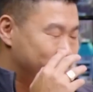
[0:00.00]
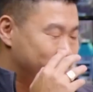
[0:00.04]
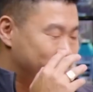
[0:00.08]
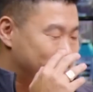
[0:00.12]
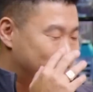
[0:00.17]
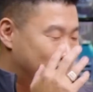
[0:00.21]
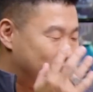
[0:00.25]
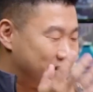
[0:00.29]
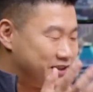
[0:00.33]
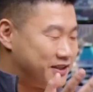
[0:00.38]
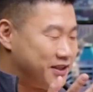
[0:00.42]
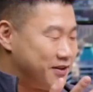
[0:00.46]

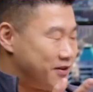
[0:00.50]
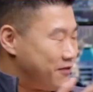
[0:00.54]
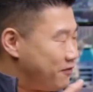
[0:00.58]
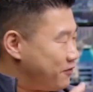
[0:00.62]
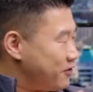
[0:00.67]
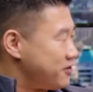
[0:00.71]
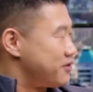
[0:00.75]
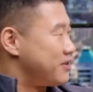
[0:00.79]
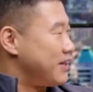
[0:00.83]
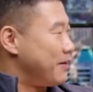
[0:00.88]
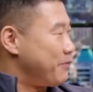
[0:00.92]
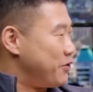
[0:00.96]
Honestly, the
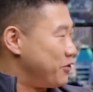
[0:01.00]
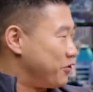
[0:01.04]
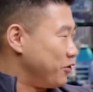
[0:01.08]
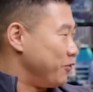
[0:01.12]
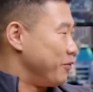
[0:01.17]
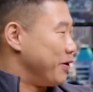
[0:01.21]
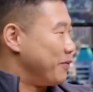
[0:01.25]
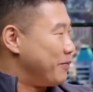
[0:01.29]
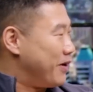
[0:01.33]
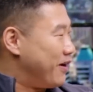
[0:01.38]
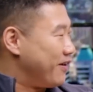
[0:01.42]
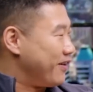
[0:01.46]
first time you told me
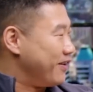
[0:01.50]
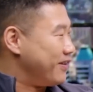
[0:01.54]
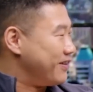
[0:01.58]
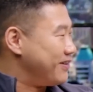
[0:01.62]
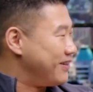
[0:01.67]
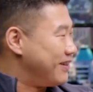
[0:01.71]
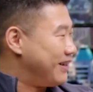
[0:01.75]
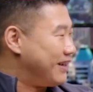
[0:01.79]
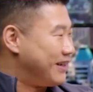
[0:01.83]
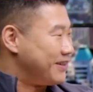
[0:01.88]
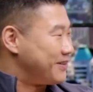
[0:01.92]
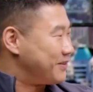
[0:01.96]
about it,
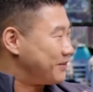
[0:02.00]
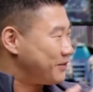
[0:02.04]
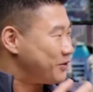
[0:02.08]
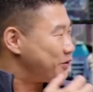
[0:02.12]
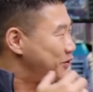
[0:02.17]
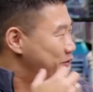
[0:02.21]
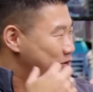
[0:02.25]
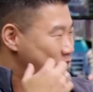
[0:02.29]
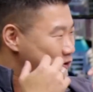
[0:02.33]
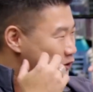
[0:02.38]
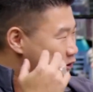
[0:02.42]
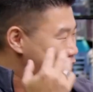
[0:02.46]
I
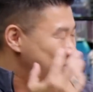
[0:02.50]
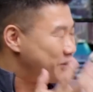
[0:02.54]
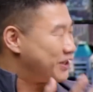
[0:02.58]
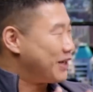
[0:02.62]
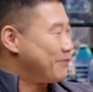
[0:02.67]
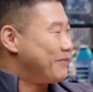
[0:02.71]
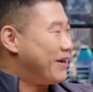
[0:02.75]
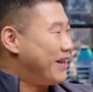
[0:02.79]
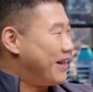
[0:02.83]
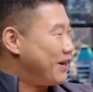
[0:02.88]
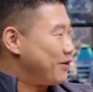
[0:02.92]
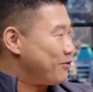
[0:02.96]
couldn't get
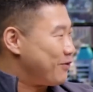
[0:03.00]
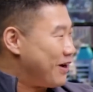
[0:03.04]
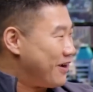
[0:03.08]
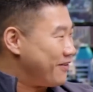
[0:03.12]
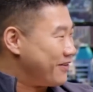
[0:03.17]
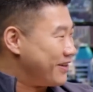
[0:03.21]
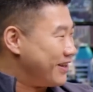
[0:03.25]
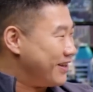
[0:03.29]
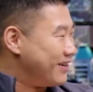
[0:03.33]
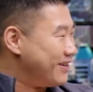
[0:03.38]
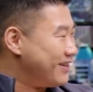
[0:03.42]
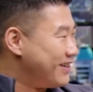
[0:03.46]
my head around
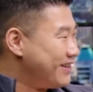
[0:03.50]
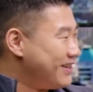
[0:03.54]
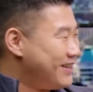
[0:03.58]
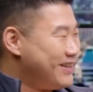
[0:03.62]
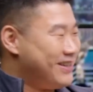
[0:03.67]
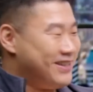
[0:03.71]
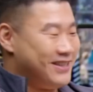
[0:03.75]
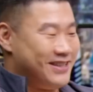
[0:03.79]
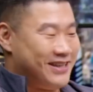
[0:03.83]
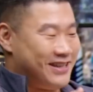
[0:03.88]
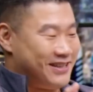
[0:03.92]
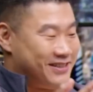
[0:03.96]
it.
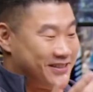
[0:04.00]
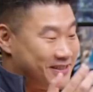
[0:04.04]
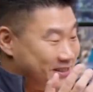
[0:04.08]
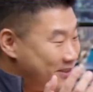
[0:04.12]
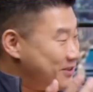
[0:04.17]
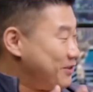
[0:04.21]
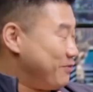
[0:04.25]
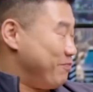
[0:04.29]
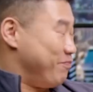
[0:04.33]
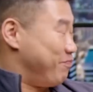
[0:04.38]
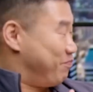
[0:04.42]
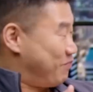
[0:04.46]

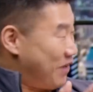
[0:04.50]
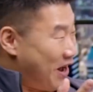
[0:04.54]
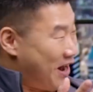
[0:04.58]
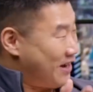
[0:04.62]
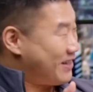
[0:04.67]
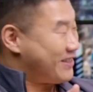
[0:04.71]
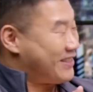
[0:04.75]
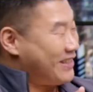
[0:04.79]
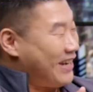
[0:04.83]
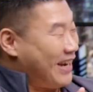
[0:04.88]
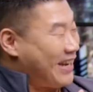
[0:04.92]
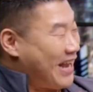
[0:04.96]
Still,
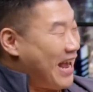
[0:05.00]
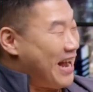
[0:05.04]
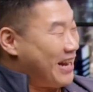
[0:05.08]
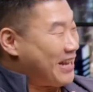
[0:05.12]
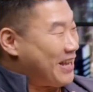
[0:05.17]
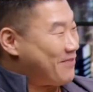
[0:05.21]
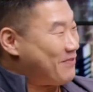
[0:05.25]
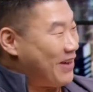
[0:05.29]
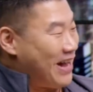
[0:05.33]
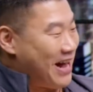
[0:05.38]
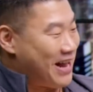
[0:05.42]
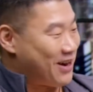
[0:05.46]
honestly, I can't
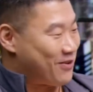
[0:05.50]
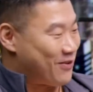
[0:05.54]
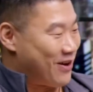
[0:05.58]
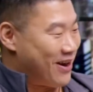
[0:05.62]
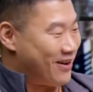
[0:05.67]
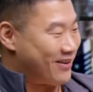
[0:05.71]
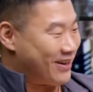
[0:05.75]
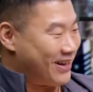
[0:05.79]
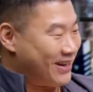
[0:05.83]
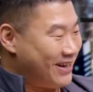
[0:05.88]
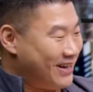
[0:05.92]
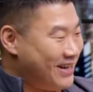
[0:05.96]
get my head
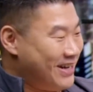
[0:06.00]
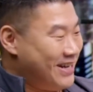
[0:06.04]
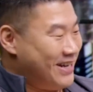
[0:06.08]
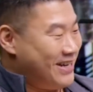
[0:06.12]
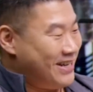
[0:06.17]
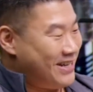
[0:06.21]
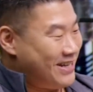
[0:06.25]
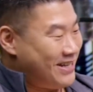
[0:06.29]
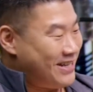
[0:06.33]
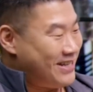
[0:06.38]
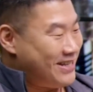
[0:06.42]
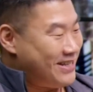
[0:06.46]
around it.
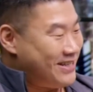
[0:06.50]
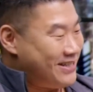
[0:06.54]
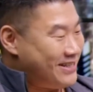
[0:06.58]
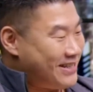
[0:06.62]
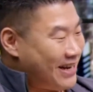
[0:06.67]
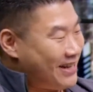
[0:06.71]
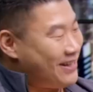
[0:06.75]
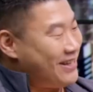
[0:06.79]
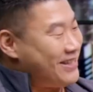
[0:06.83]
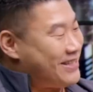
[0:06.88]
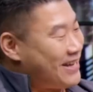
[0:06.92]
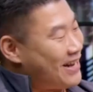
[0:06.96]

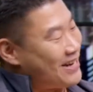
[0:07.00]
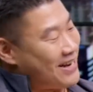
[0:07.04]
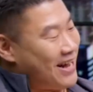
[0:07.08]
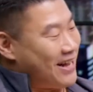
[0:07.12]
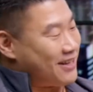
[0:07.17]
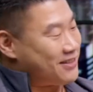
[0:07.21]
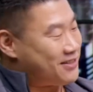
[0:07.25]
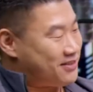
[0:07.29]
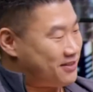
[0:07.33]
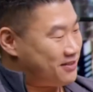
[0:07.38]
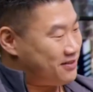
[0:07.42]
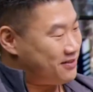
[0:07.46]
Daily
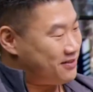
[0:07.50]
10X.